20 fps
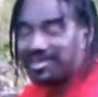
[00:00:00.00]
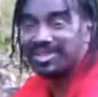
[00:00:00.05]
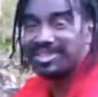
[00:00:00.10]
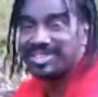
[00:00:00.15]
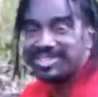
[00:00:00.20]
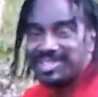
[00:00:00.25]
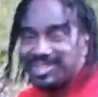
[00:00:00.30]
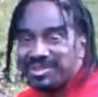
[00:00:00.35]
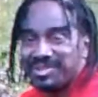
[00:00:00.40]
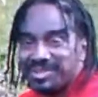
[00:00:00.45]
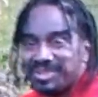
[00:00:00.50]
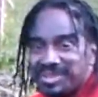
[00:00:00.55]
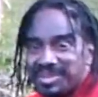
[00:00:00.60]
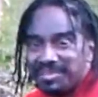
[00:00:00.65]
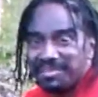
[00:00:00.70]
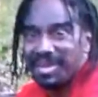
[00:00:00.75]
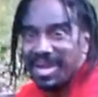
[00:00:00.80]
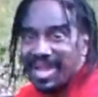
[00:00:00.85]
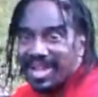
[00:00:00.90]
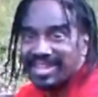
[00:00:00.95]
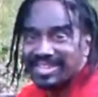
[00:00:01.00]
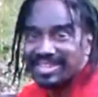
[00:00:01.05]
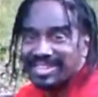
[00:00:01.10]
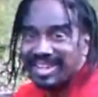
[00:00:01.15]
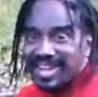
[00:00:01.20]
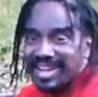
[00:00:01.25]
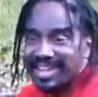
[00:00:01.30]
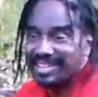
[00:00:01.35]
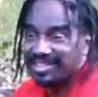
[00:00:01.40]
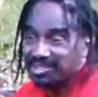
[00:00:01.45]
going to show you the bag
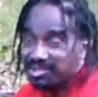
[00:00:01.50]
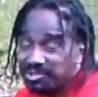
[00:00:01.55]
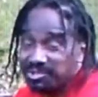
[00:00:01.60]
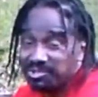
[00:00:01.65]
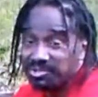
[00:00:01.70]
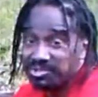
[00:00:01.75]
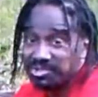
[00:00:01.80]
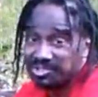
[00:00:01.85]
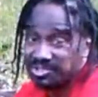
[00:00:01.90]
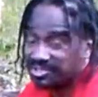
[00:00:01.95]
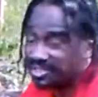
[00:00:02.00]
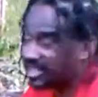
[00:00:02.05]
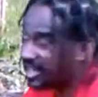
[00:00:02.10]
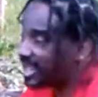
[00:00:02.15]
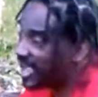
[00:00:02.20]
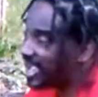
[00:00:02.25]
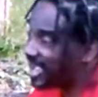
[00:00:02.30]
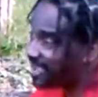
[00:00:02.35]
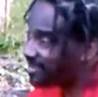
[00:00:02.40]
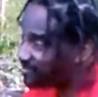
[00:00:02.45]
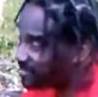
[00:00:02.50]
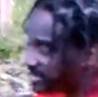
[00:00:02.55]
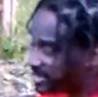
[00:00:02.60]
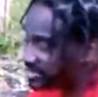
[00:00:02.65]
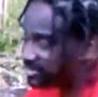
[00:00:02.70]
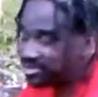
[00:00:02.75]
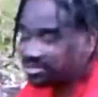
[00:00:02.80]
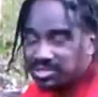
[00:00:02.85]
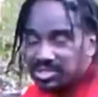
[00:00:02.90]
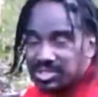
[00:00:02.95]
that I use, that I have
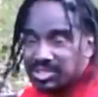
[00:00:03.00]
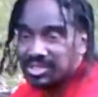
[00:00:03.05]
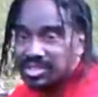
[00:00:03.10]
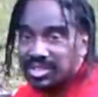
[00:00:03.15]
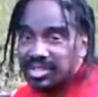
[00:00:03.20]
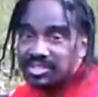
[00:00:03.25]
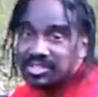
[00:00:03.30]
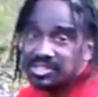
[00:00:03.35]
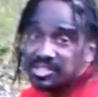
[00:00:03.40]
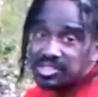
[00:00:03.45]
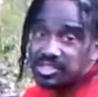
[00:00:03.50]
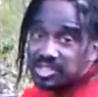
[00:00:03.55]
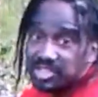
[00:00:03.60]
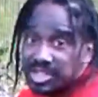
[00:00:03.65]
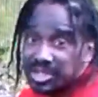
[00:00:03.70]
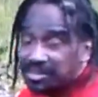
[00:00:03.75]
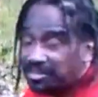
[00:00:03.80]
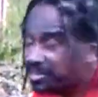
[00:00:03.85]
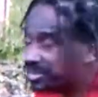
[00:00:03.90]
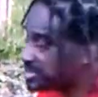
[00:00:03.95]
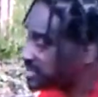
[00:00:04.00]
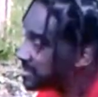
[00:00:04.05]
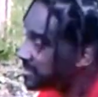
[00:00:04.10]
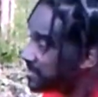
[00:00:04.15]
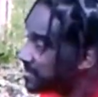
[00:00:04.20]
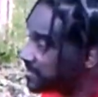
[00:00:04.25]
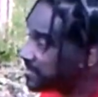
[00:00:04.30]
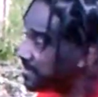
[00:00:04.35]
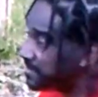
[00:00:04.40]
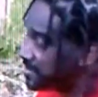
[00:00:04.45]
been using, because it's the cheapest
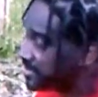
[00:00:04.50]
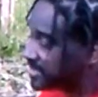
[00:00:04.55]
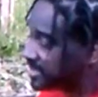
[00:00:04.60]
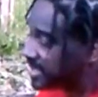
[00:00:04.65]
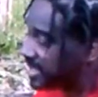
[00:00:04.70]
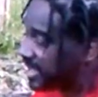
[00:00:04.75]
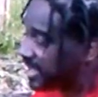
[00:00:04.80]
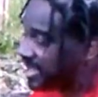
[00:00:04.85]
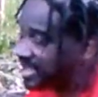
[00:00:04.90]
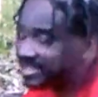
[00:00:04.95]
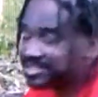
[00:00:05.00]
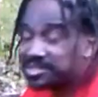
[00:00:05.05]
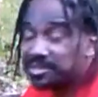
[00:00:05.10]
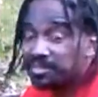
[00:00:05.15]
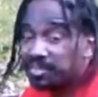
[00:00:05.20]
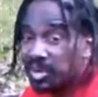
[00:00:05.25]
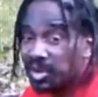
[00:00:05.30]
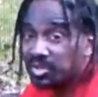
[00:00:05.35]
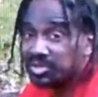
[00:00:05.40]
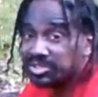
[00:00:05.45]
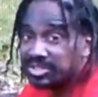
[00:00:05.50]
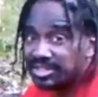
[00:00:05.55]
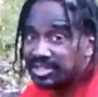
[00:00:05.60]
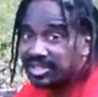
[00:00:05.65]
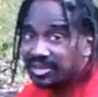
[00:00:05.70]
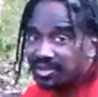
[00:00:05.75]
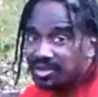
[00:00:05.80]
and it's supposedly